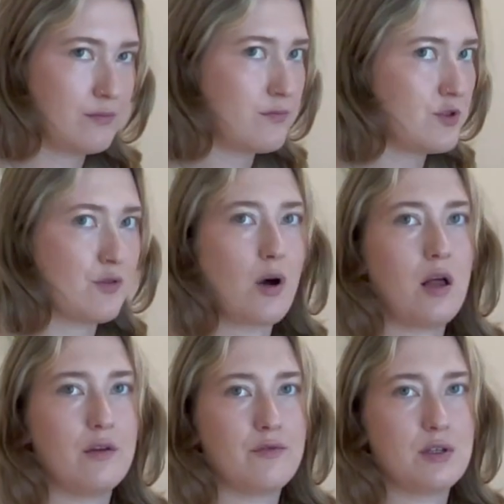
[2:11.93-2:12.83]
do
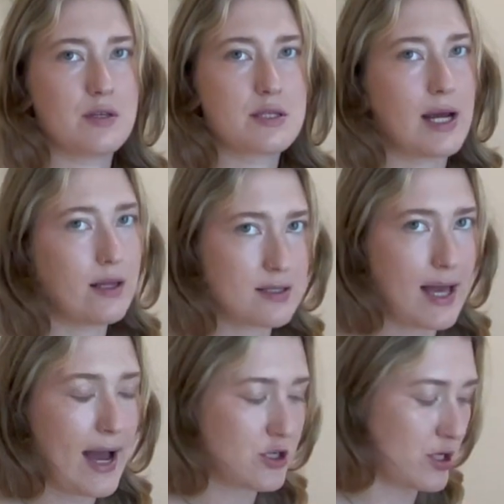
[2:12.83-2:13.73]
all of the stylus
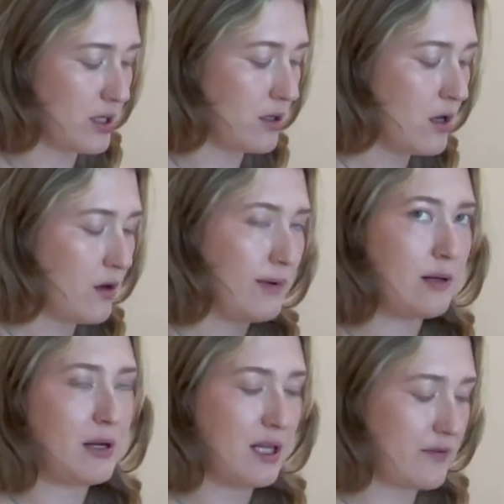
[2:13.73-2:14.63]
action, while
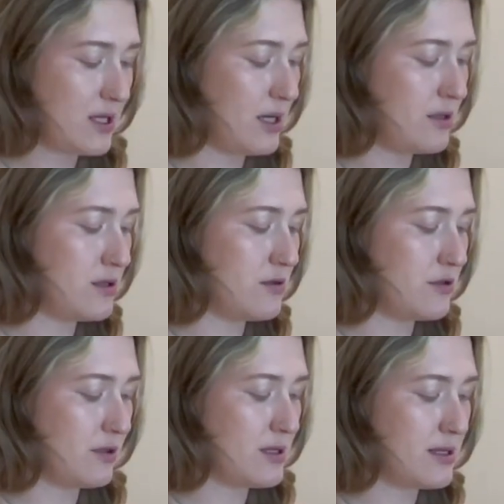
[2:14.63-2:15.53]
my left hand is
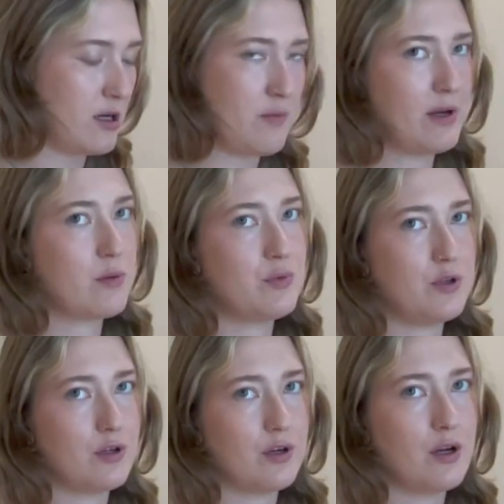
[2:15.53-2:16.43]
usually sitting on my
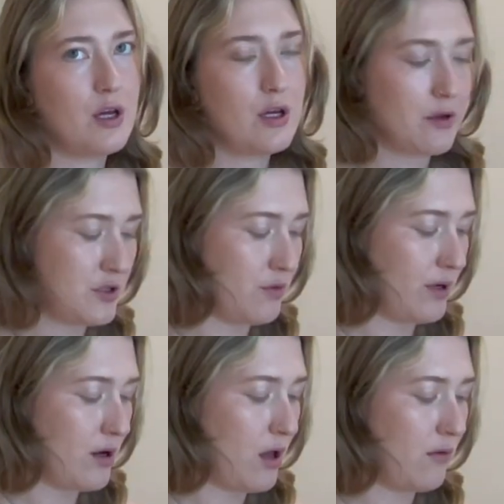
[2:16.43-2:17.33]
computer
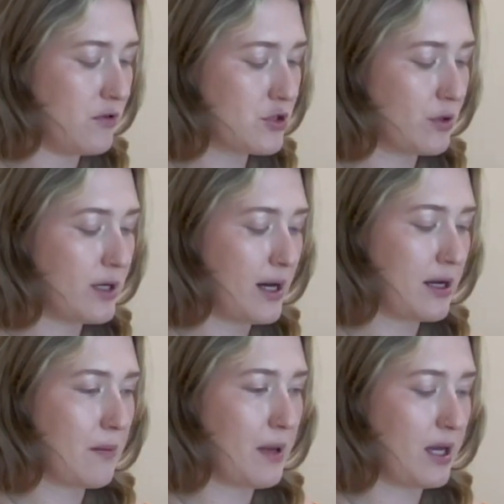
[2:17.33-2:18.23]
doing all of the shortcut
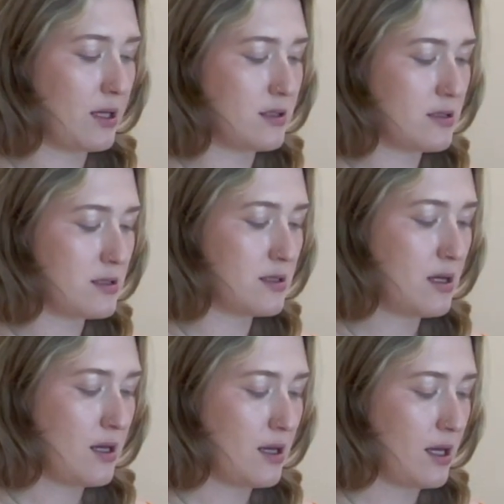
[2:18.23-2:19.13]
commands
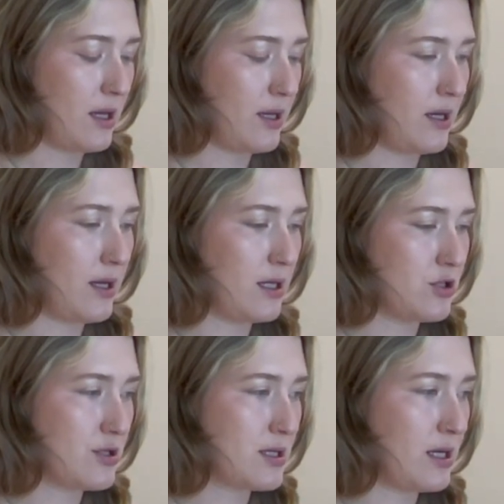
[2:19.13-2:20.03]
and
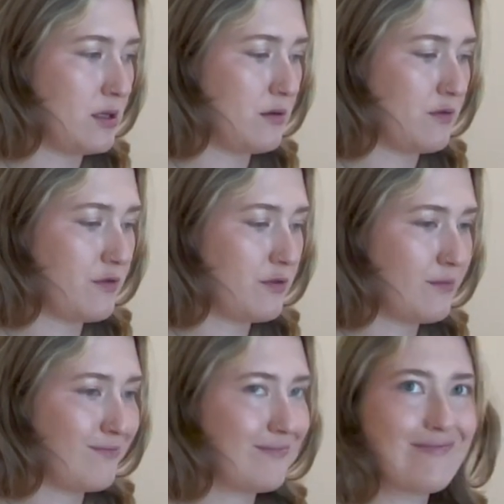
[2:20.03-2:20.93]
just kind of
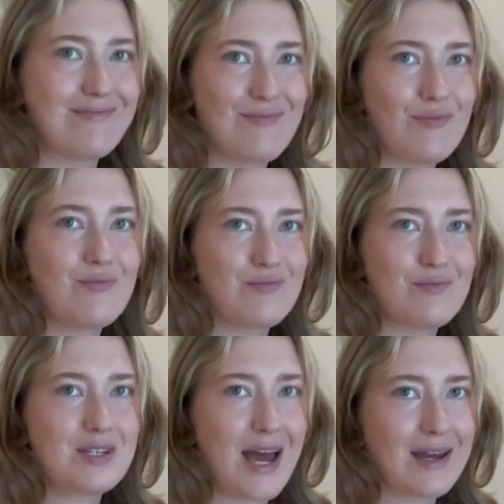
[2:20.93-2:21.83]

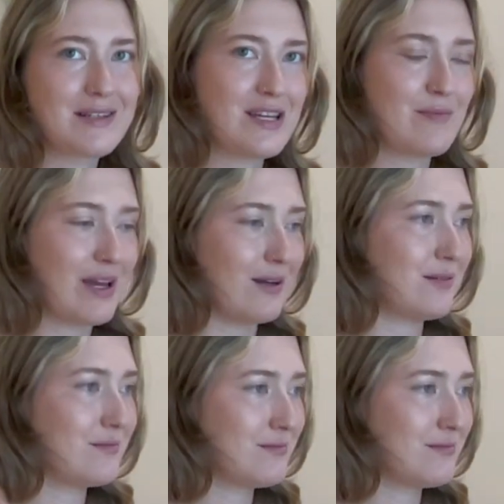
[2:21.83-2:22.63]
tag teaming